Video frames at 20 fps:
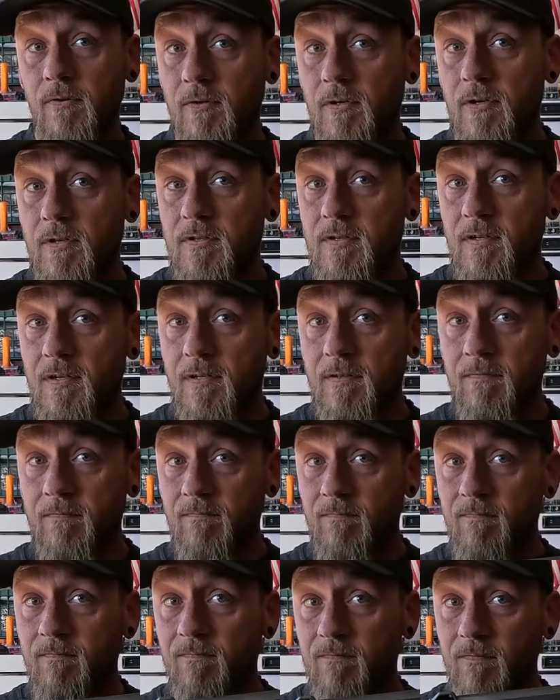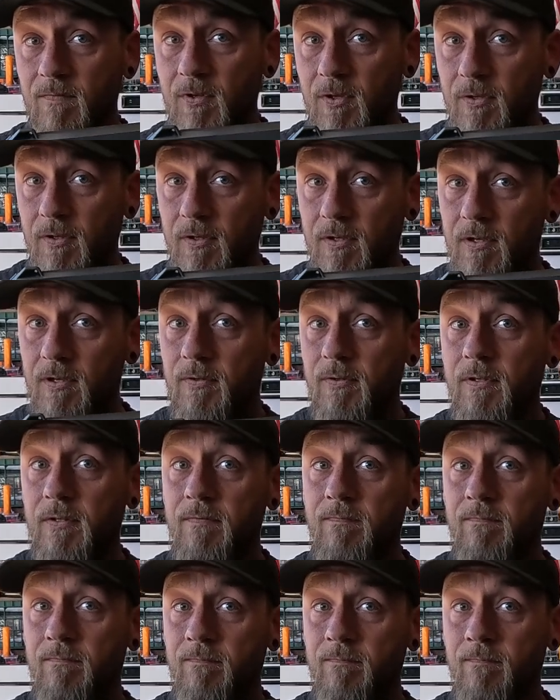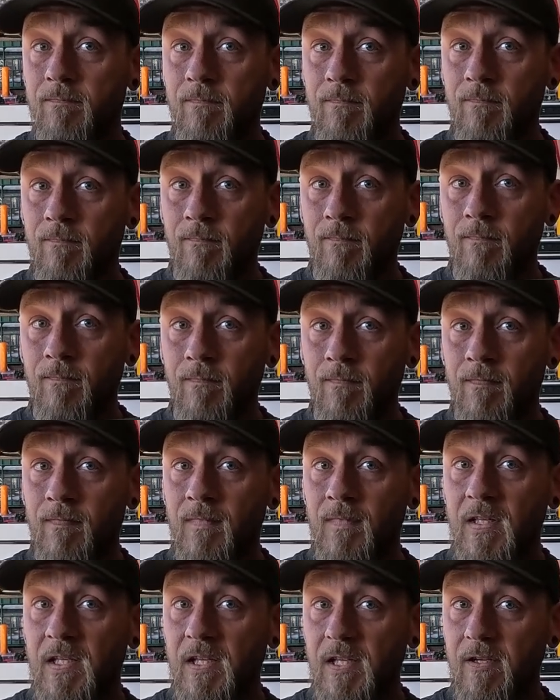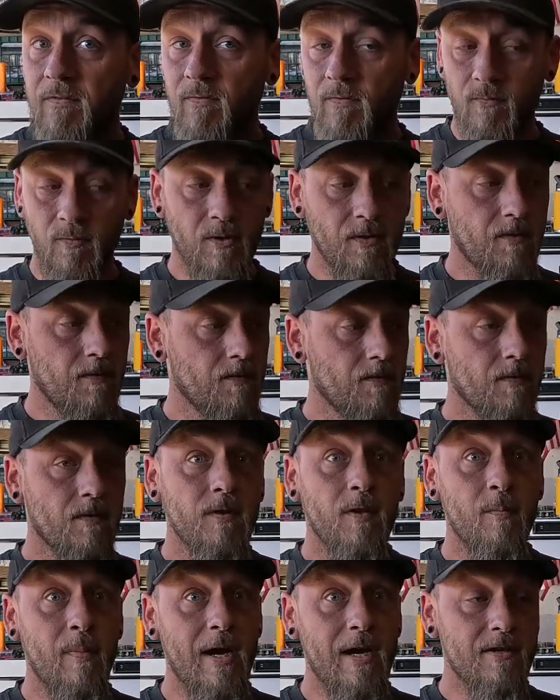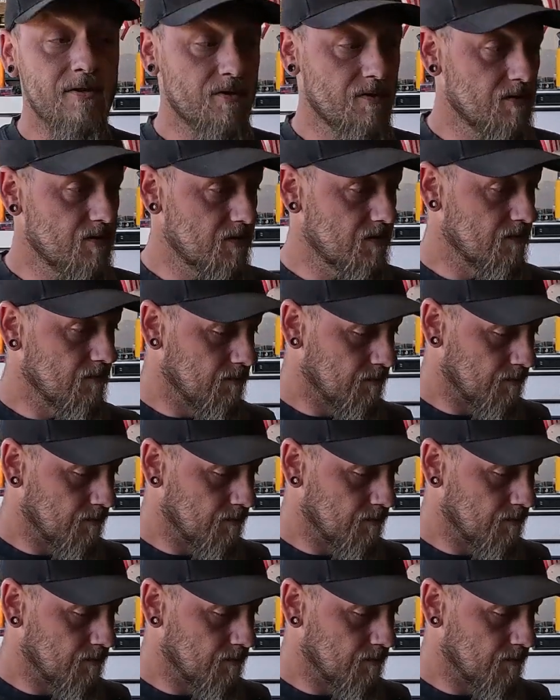RC, you can do it even with the bashers.